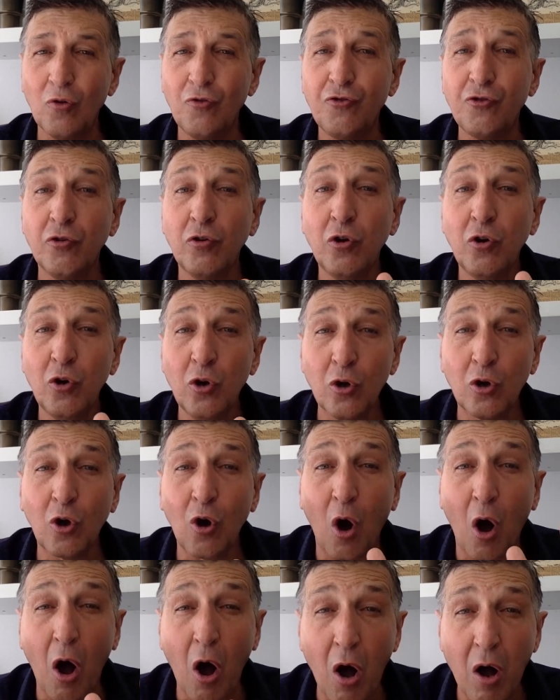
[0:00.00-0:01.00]
to look
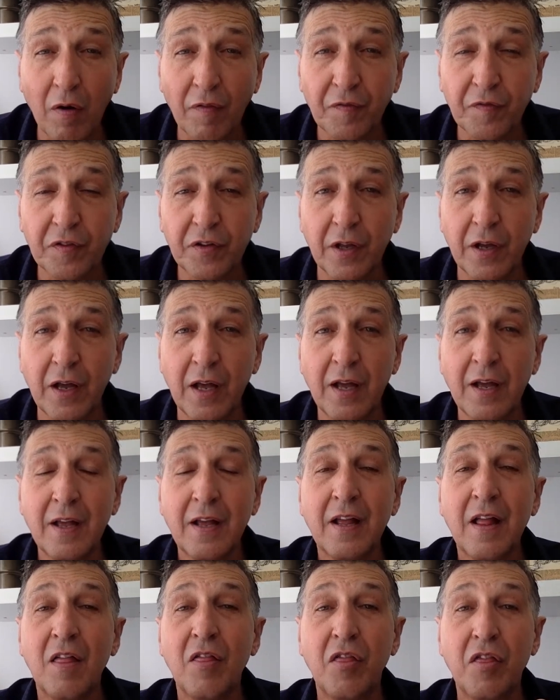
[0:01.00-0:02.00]
after
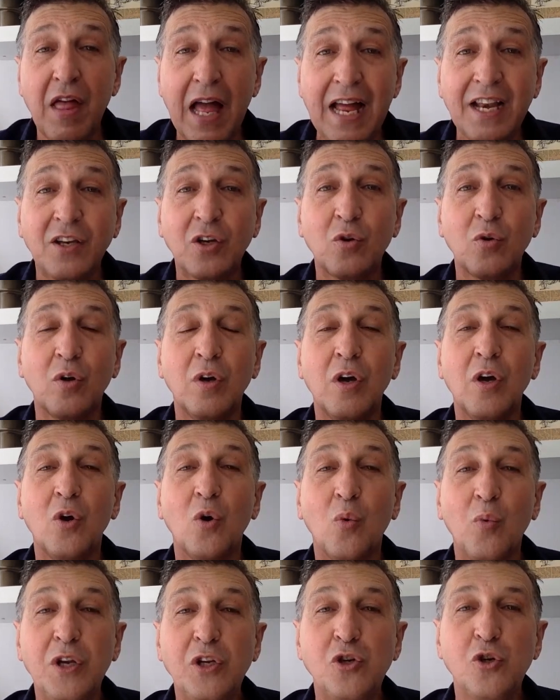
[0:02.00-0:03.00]
that
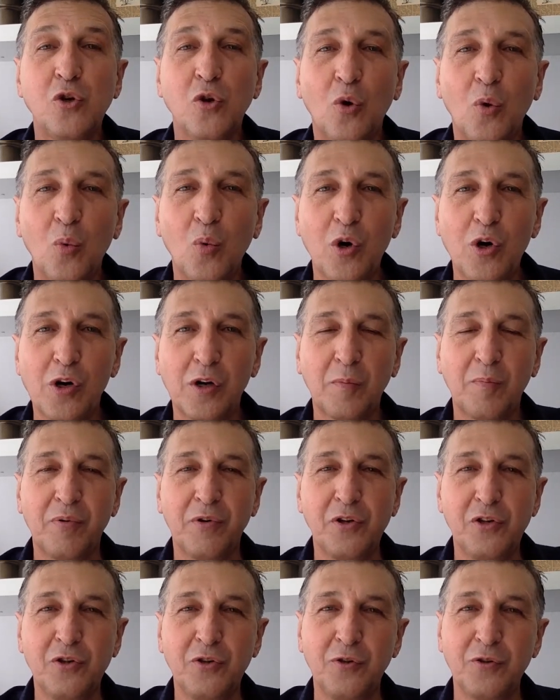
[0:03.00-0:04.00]
which your work
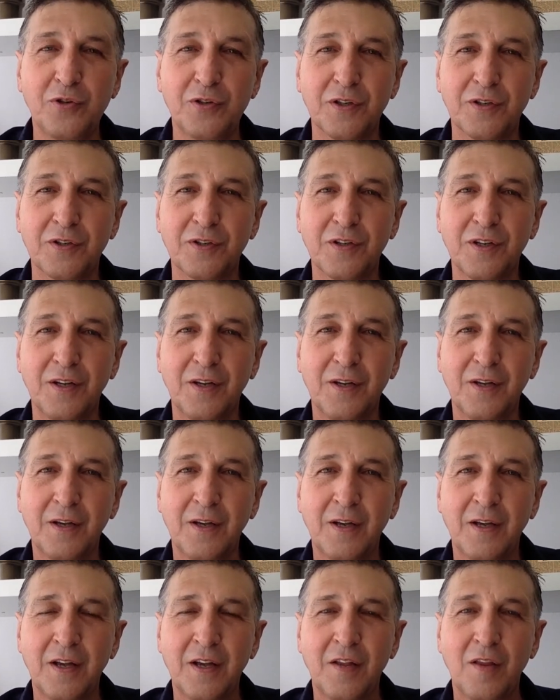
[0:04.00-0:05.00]
produces.
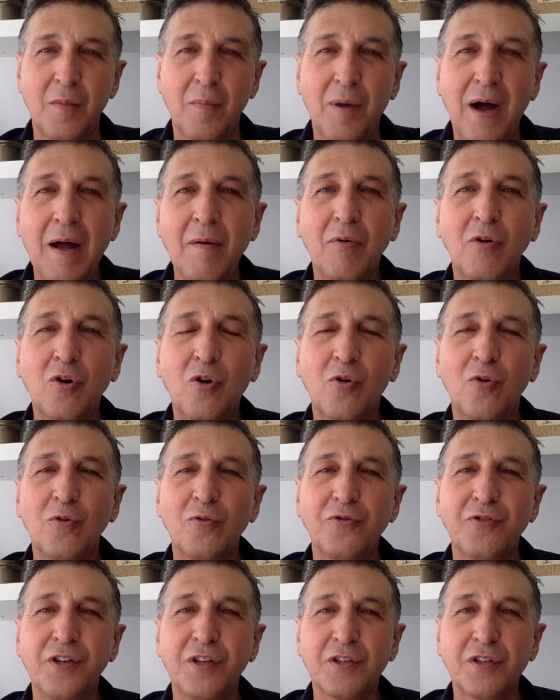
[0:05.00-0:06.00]
The Bible calls
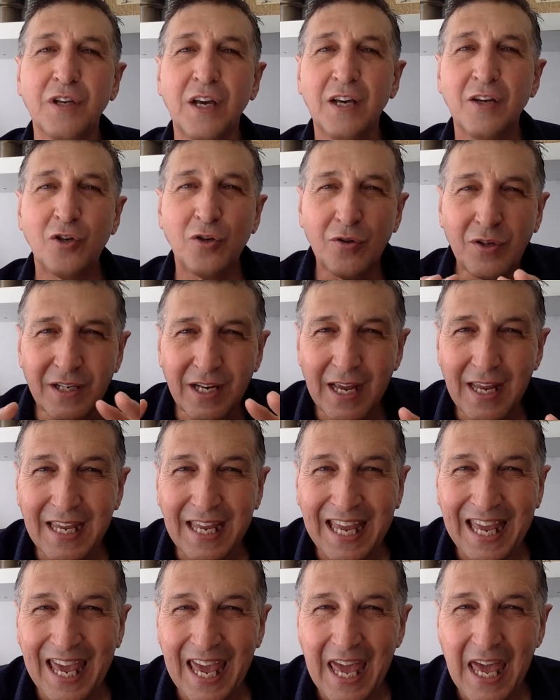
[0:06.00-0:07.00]
this to take
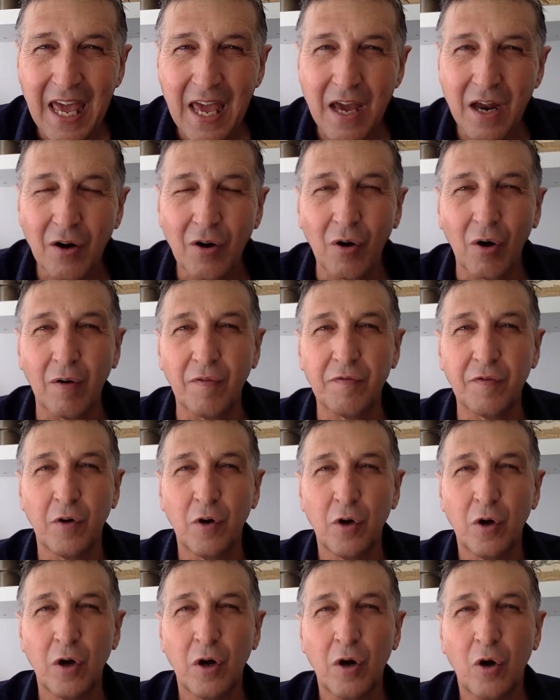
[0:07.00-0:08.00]
care of
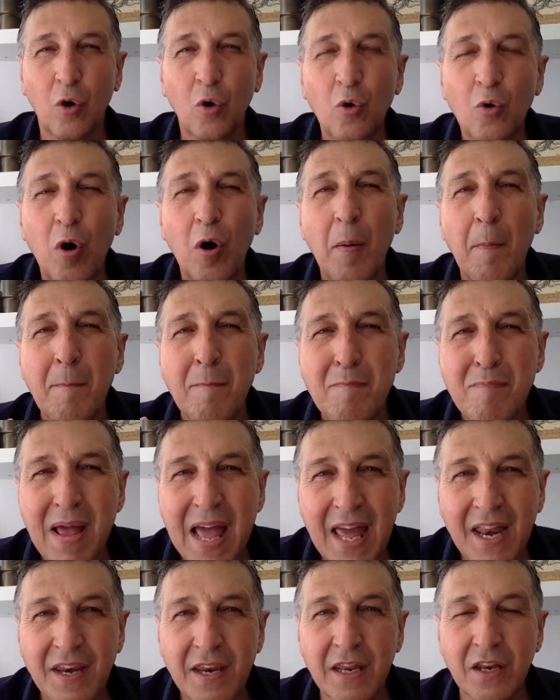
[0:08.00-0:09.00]
or
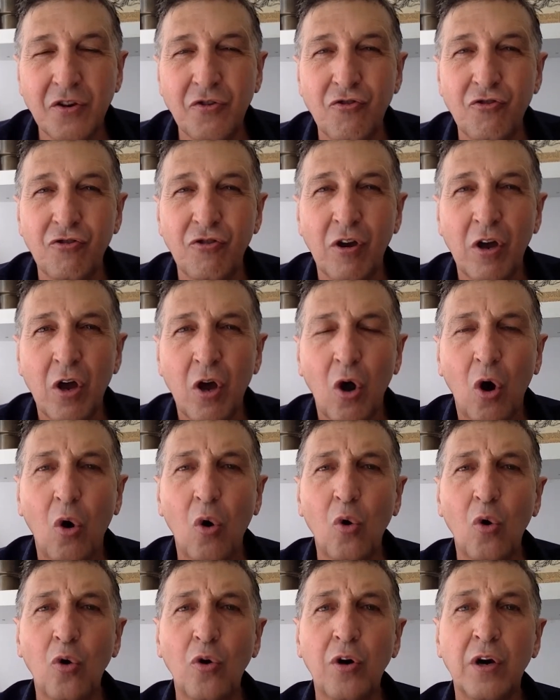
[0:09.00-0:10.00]
manage
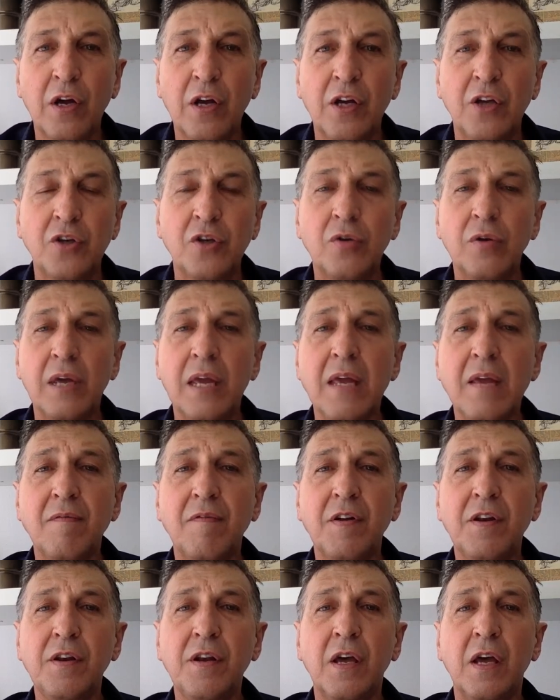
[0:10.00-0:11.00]
or to
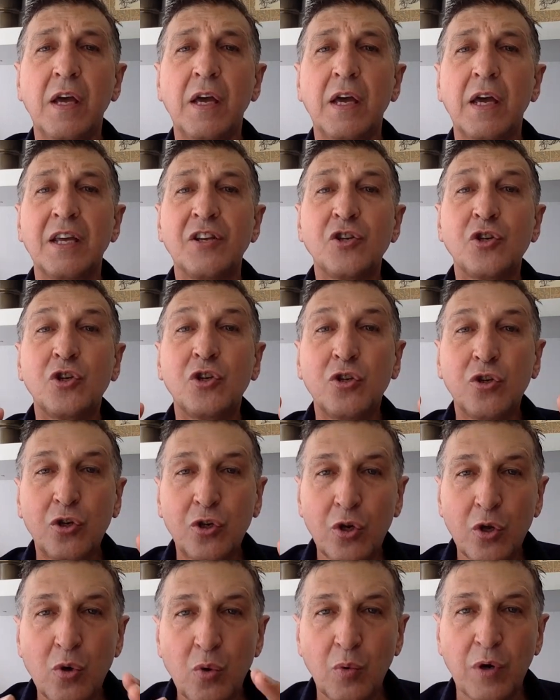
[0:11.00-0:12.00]
even
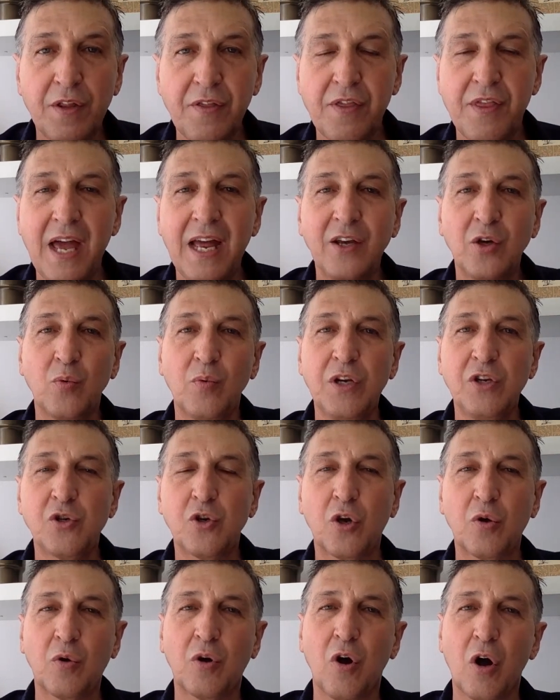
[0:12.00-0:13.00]
steward that which
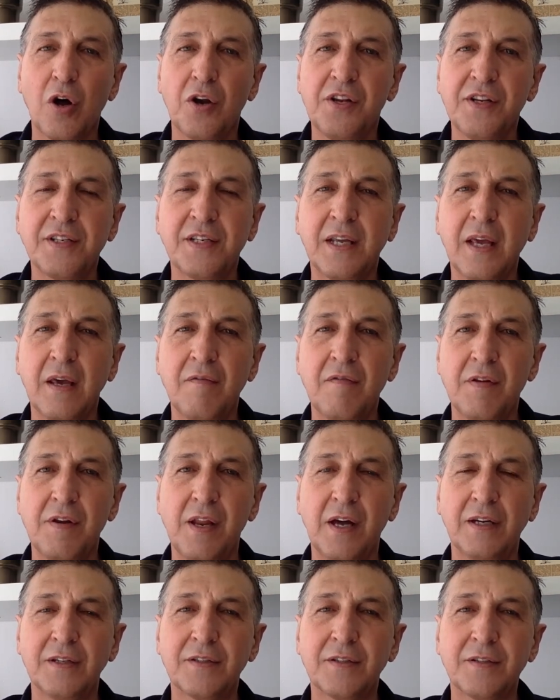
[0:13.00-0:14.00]
God has given
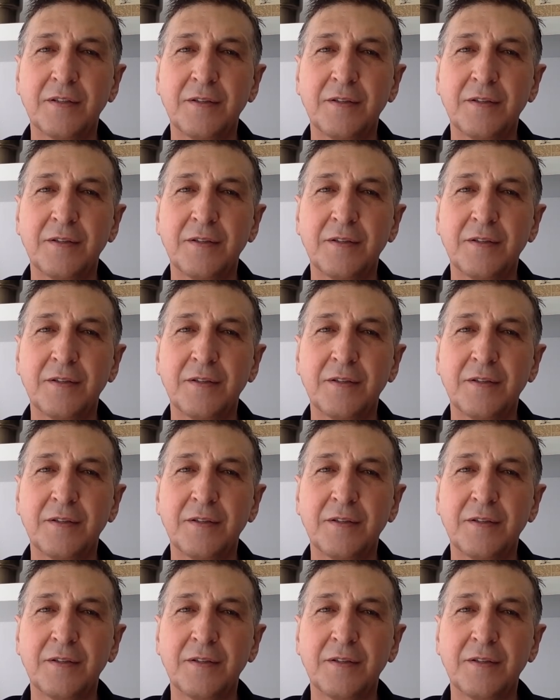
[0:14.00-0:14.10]
us.